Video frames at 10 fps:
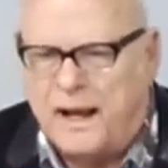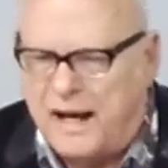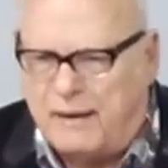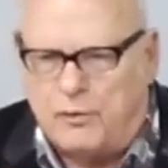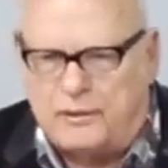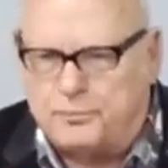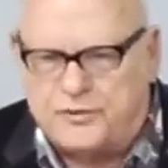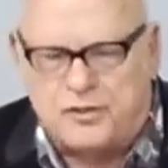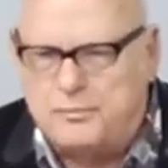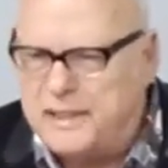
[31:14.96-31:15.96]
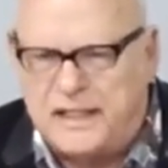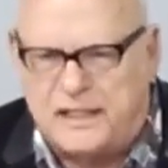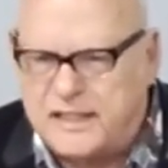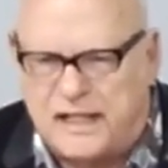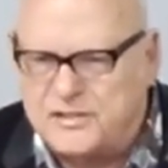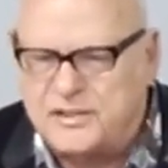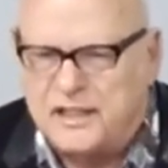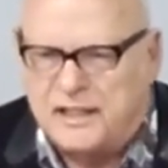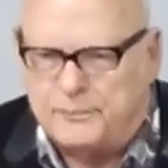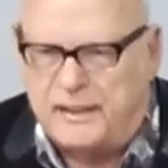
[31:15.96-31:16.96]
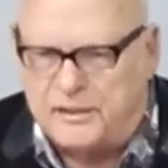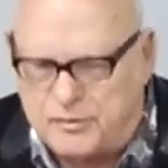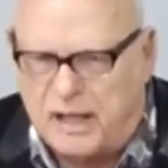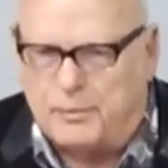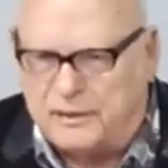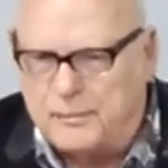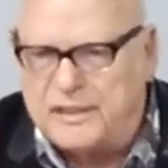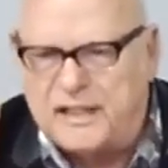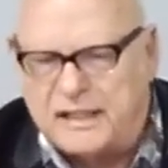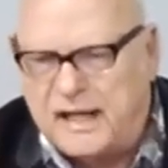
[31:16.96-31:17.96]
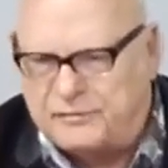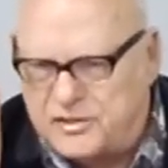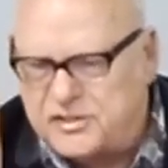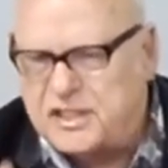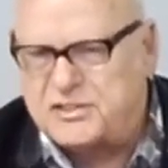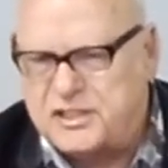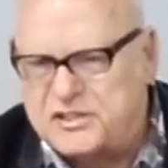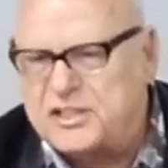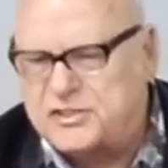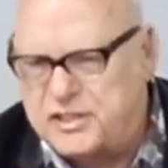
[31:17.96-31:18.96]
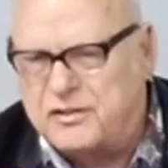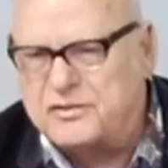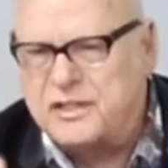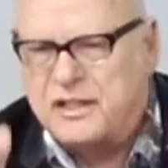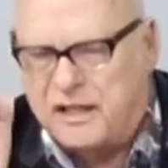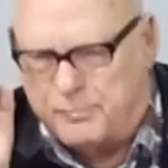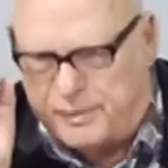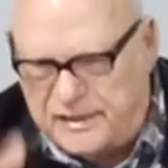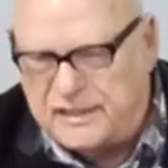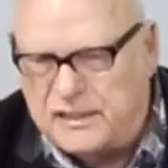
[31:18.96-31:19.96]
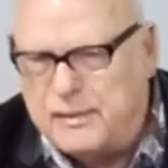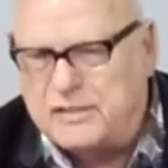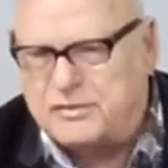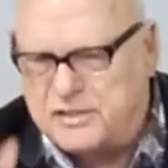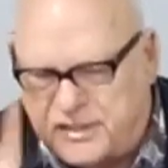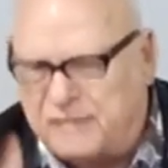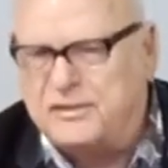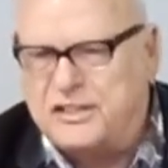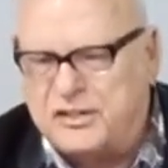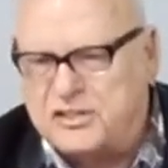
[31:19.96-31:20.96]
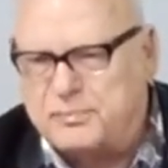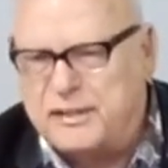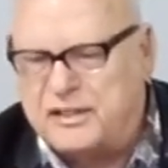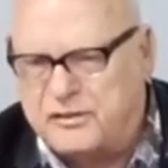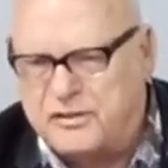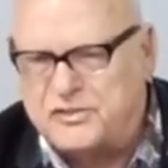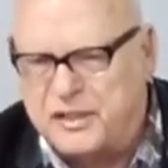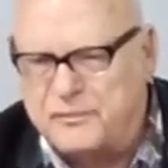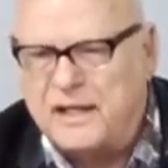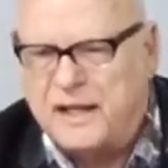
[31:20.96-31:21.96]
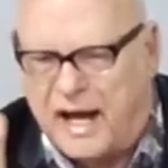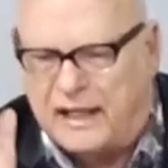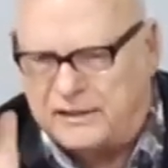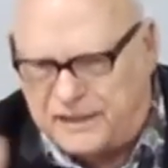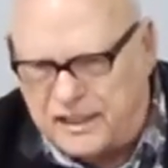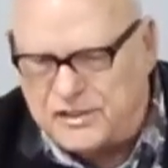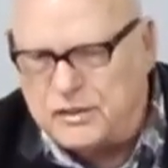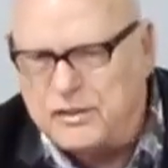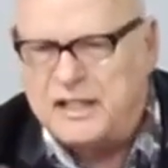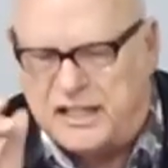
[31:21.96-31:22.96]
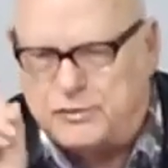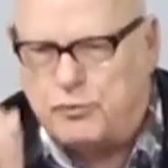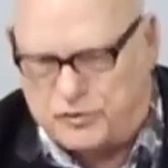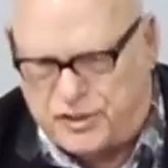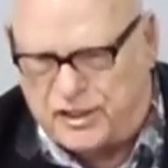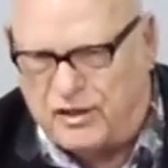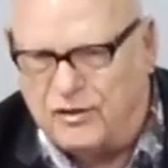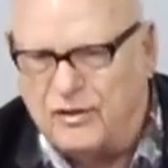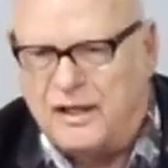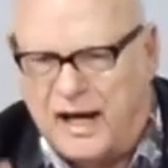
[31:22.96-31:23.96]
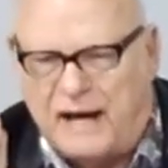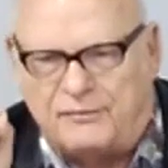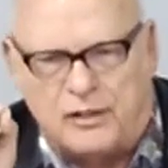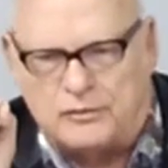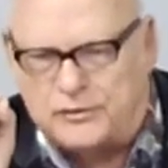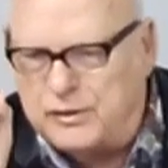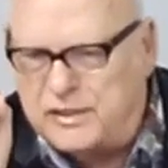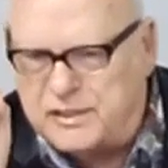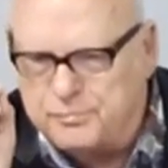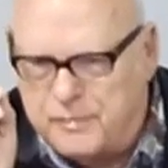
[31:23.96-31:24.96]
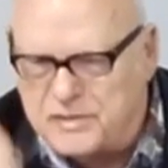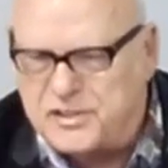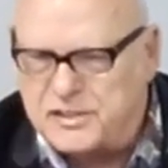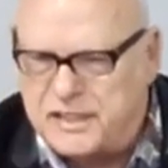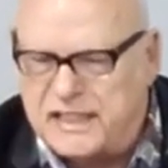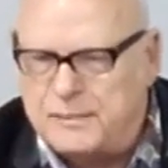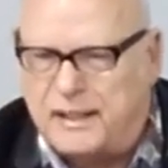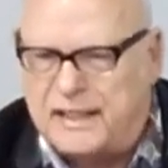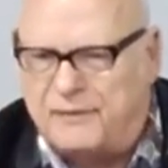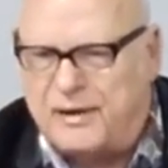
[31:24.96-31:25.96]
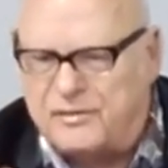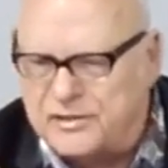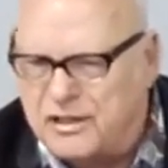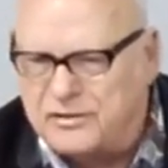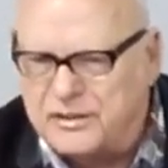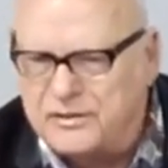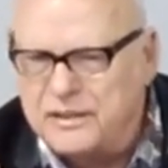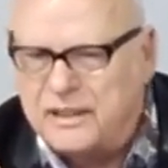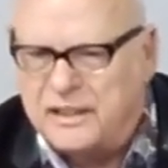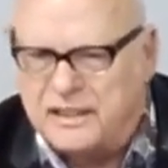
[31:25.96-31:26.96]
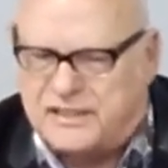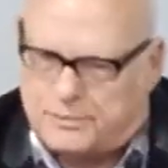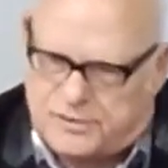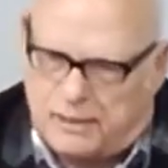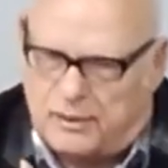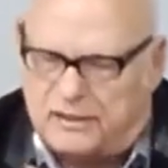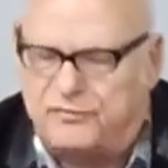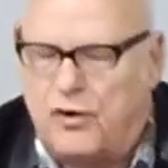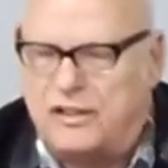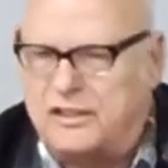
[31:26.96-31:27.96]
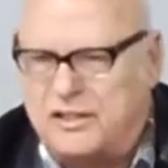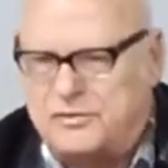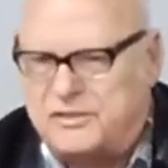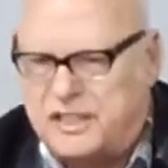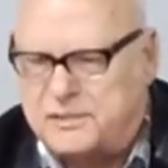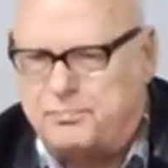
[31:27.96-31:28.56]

I went through many a test, many a trouble. Let me tell you, after 66 years, I've been in the ministry, 70 years being a Christian, I can tell you it's worth it all. I've gone through as much as anybody I've ever talked to, except some in the foreign countries that's